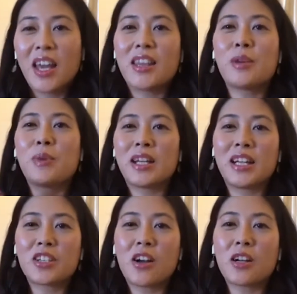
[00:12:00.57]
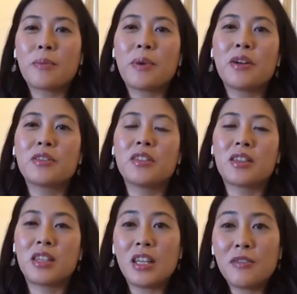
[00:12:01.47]
And then when I talk about the
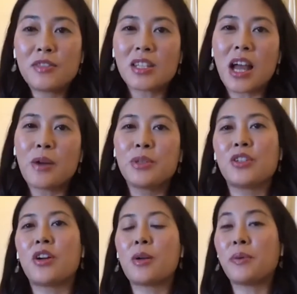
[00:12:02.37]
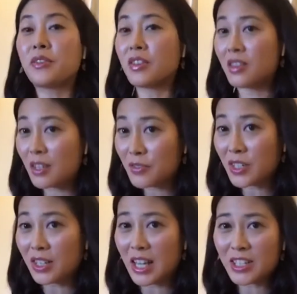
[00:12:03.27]
Thieves, I would talk about the Thieves
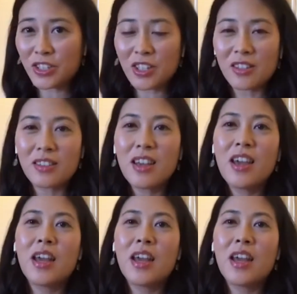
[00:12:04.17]
collection.